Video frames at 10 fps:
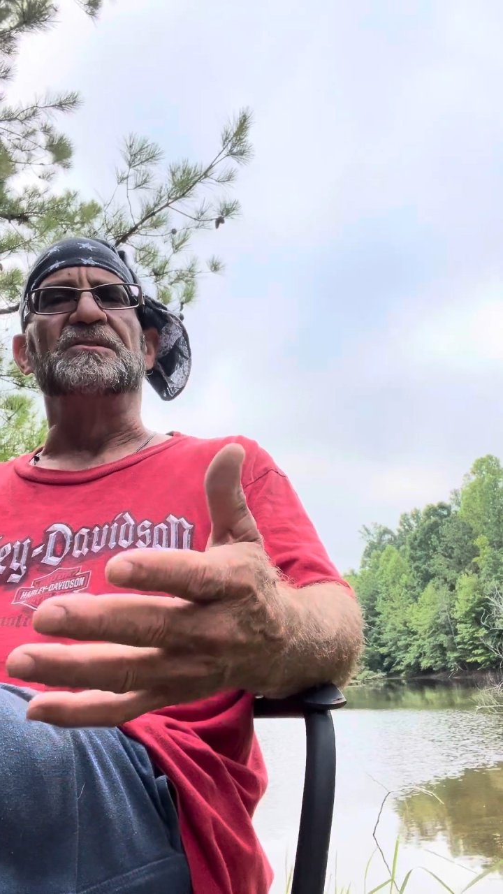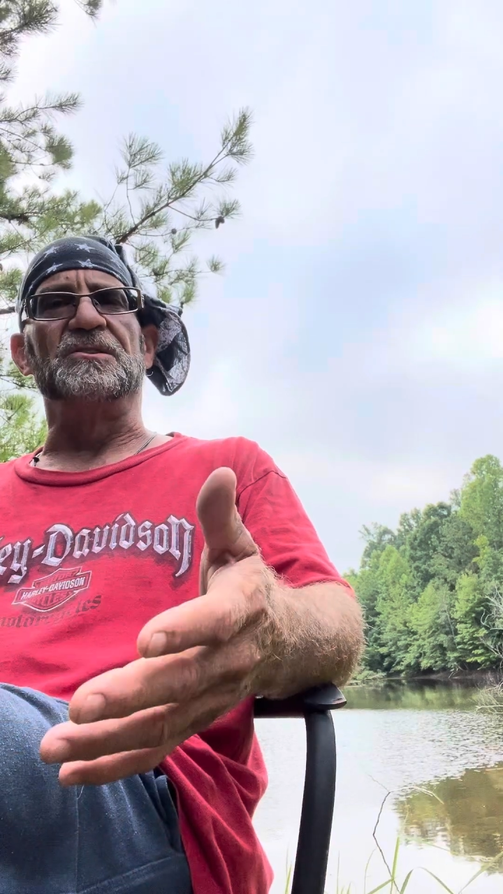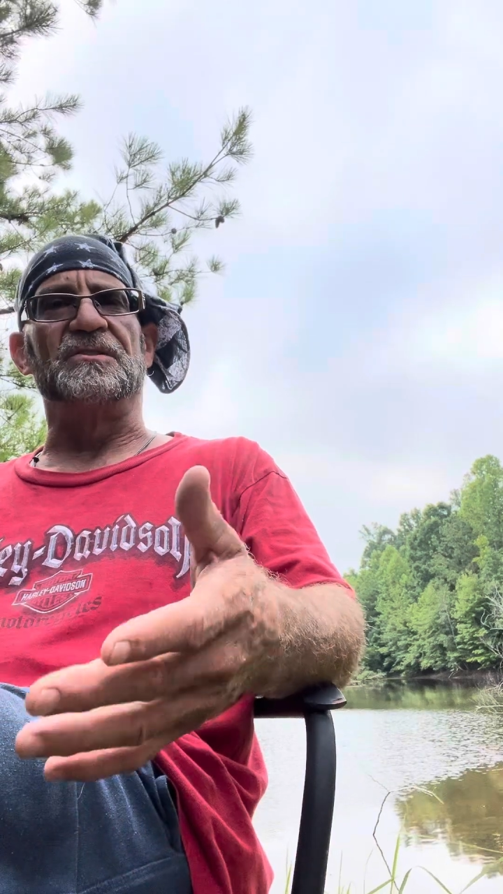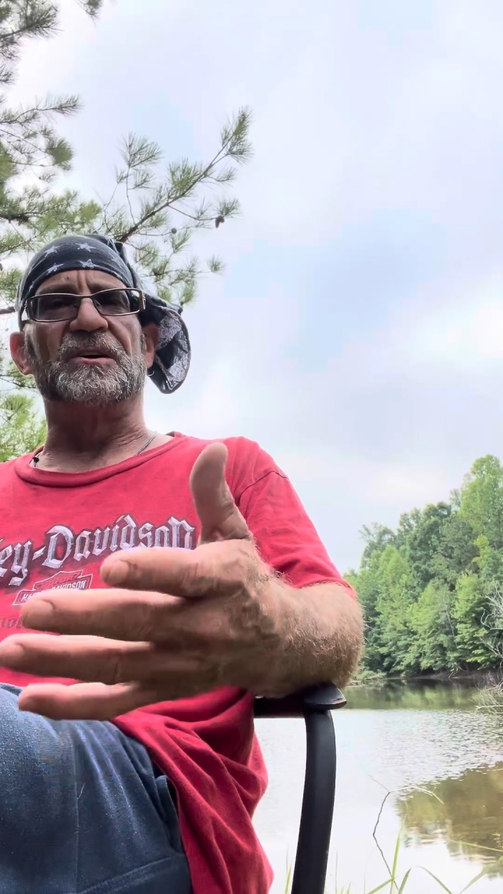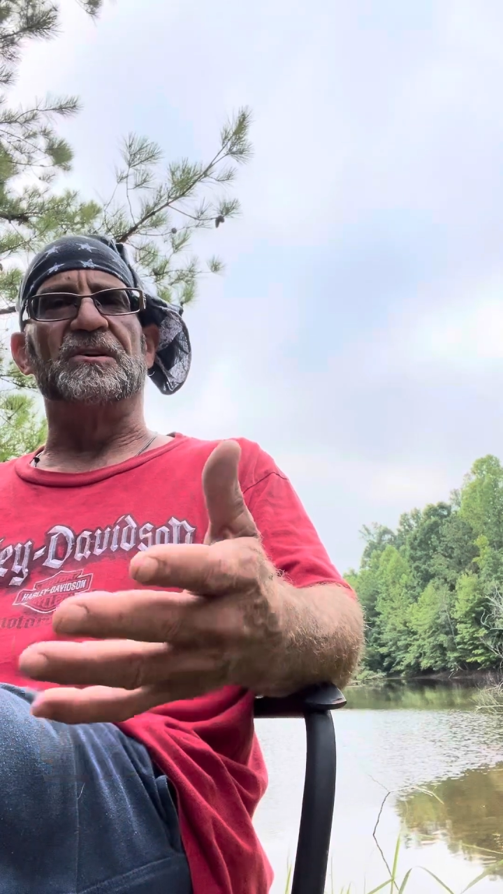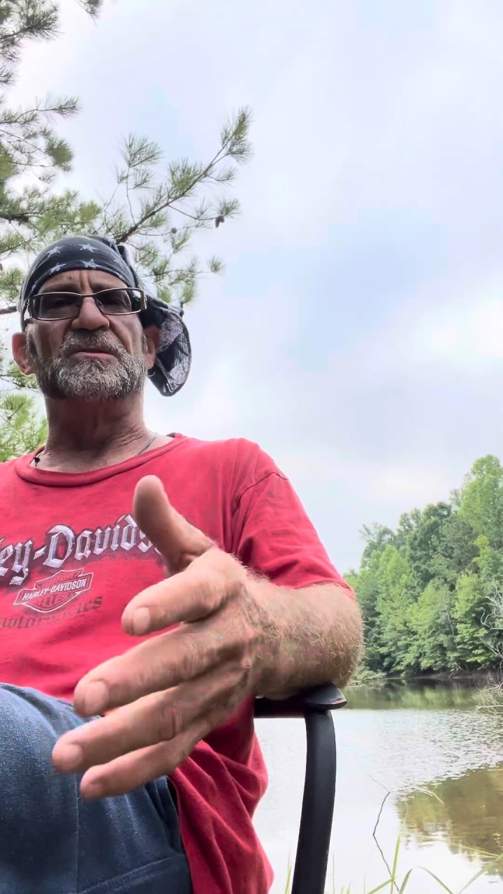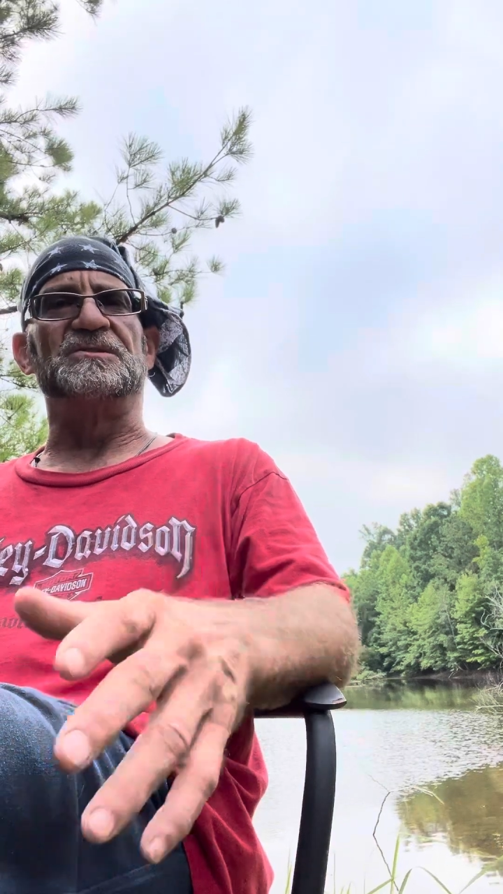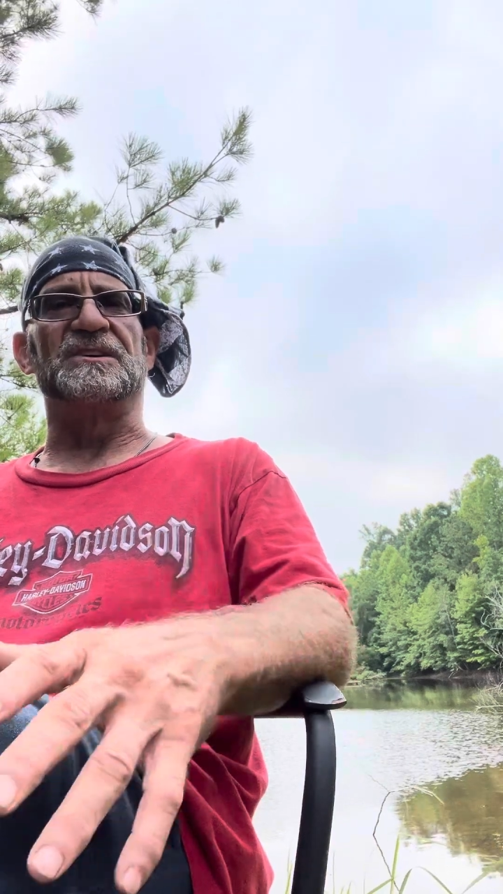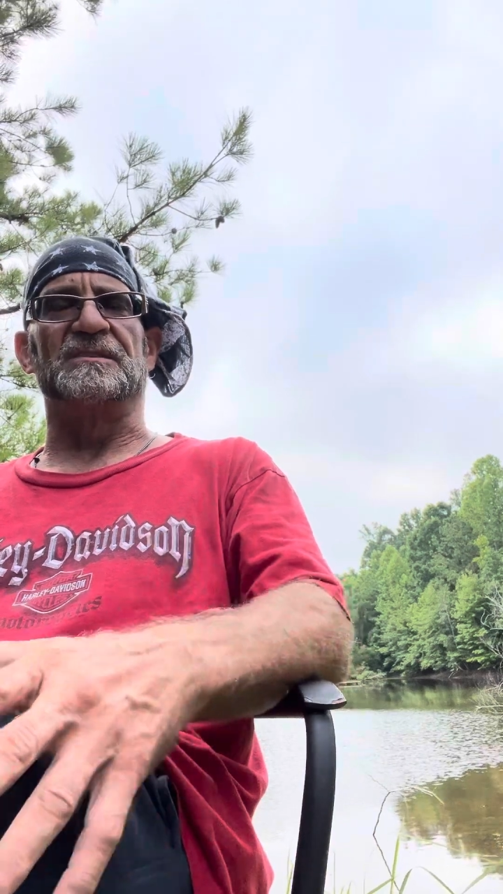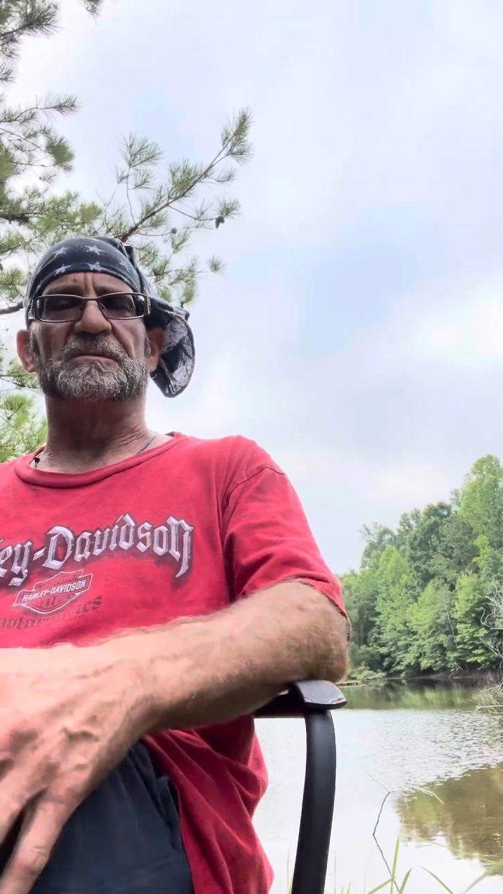to
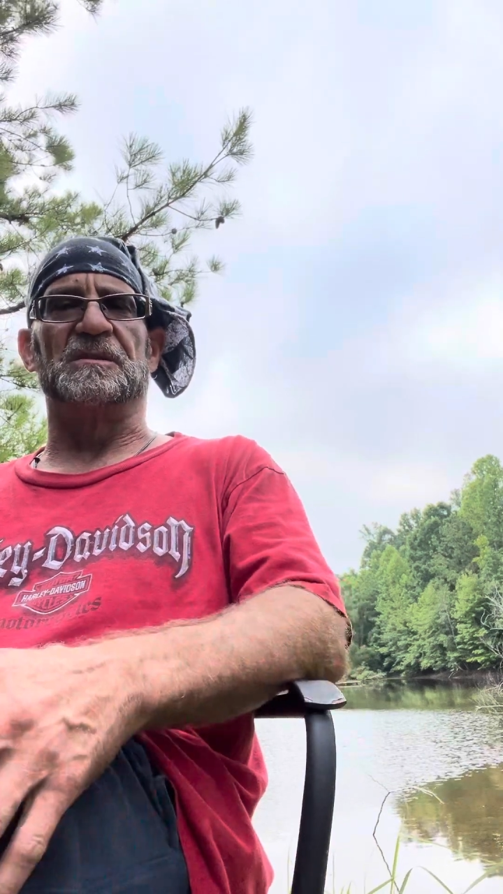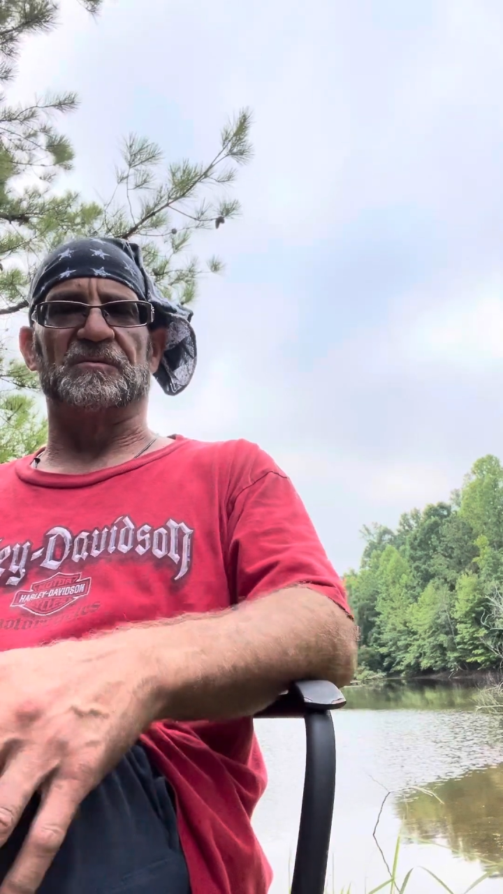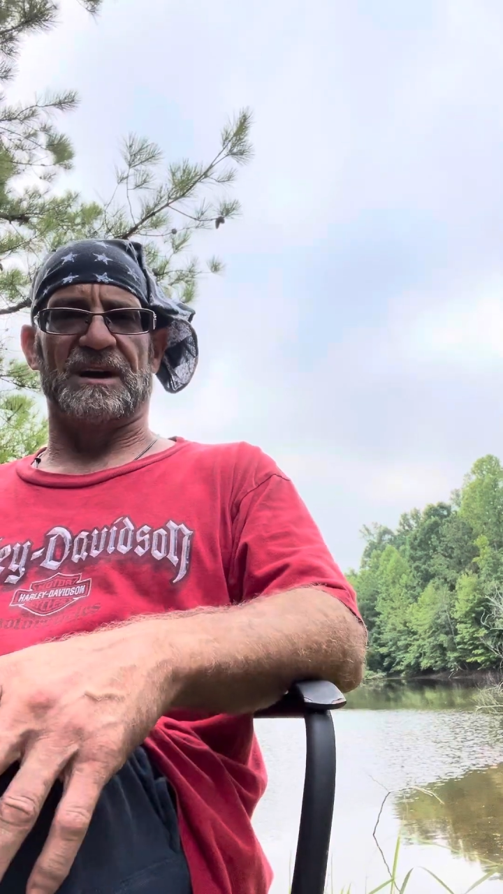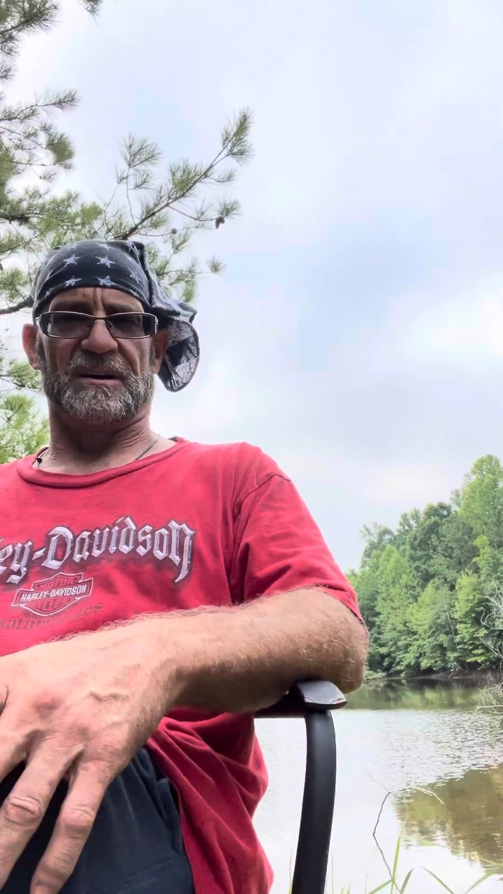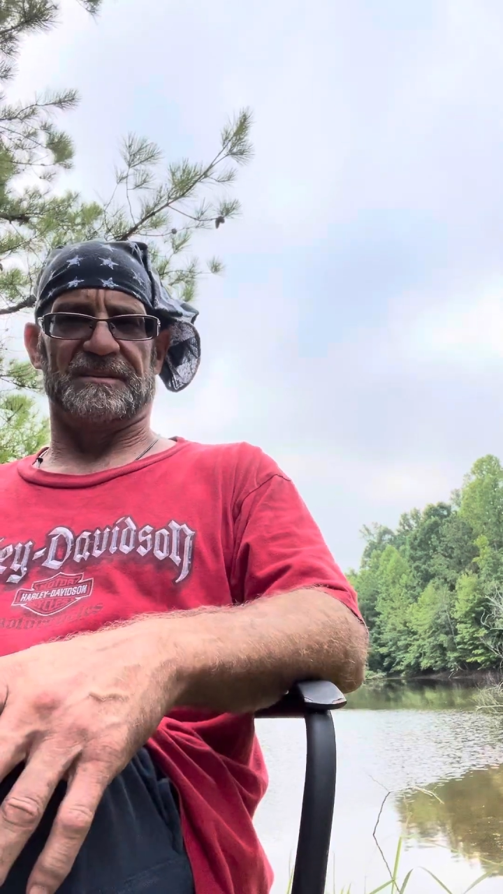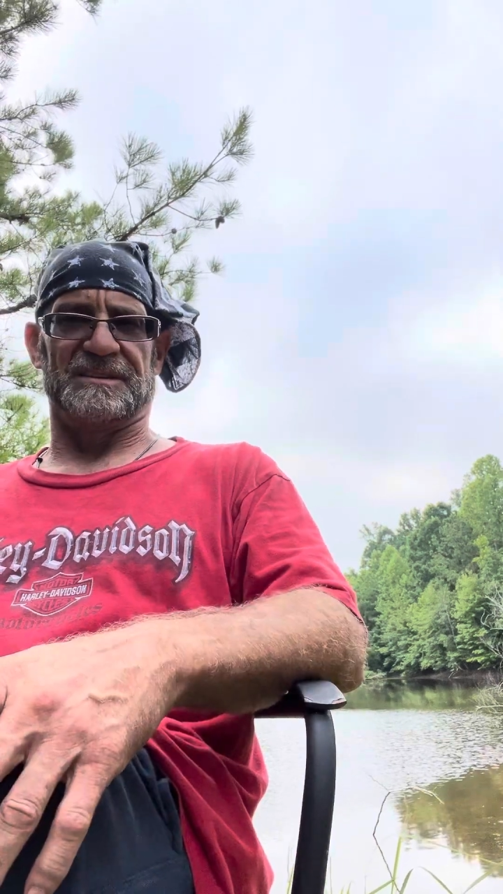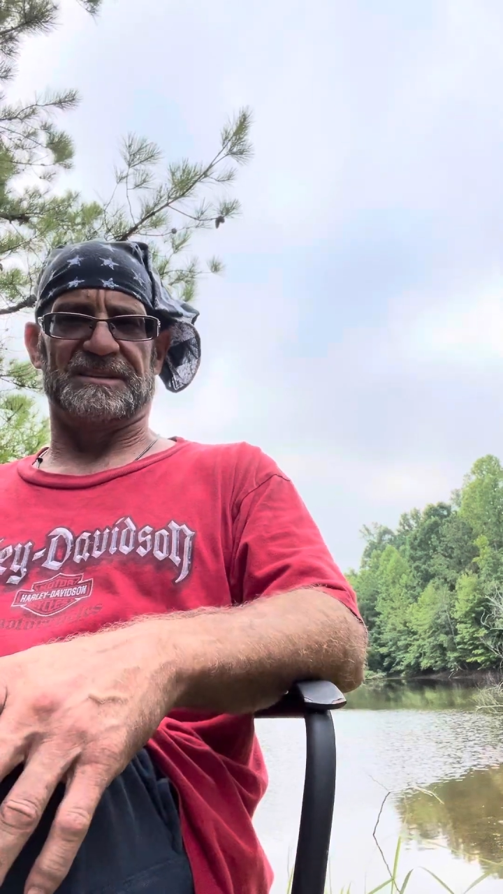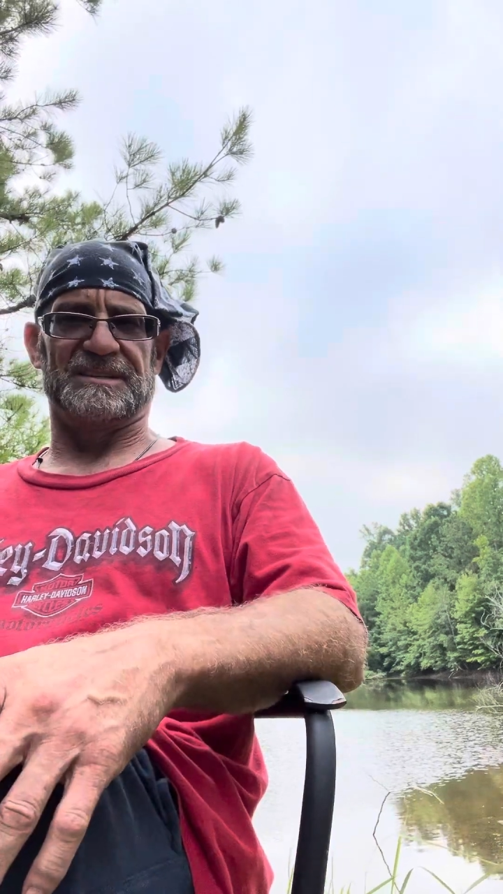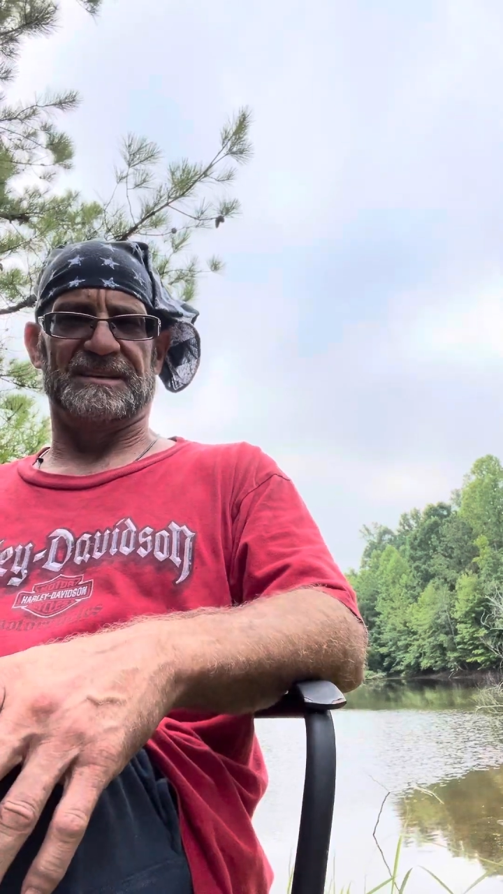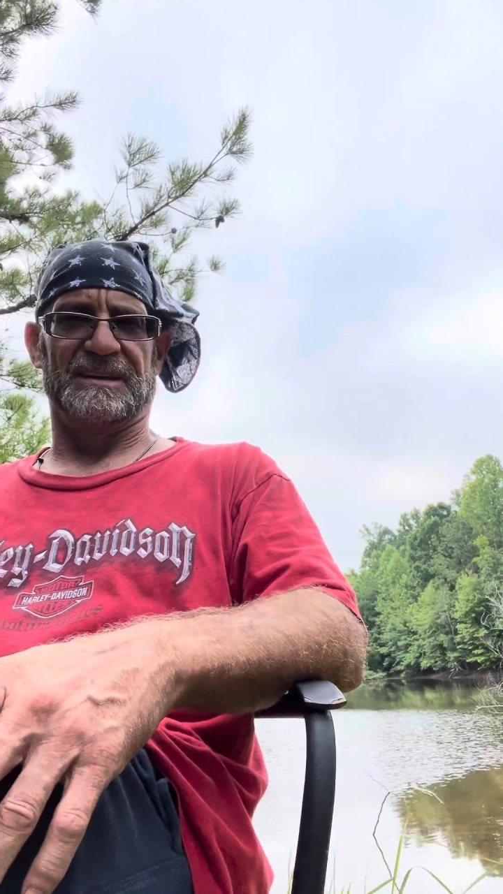those that are around
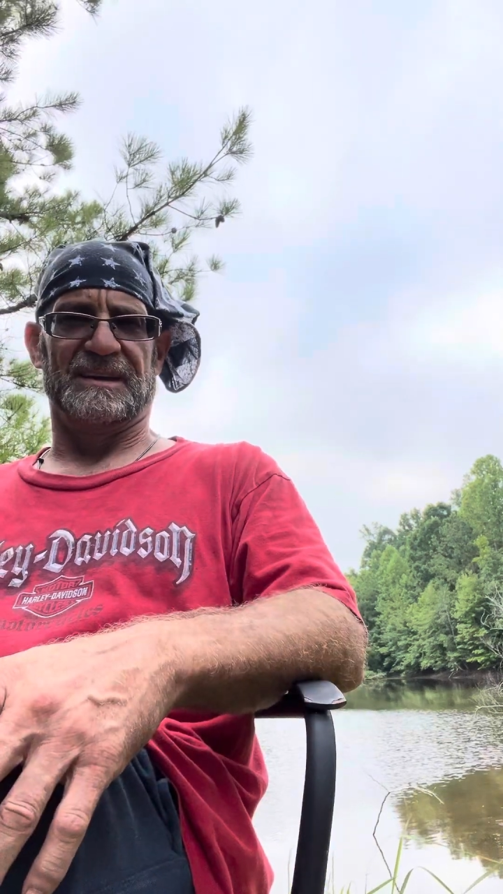us.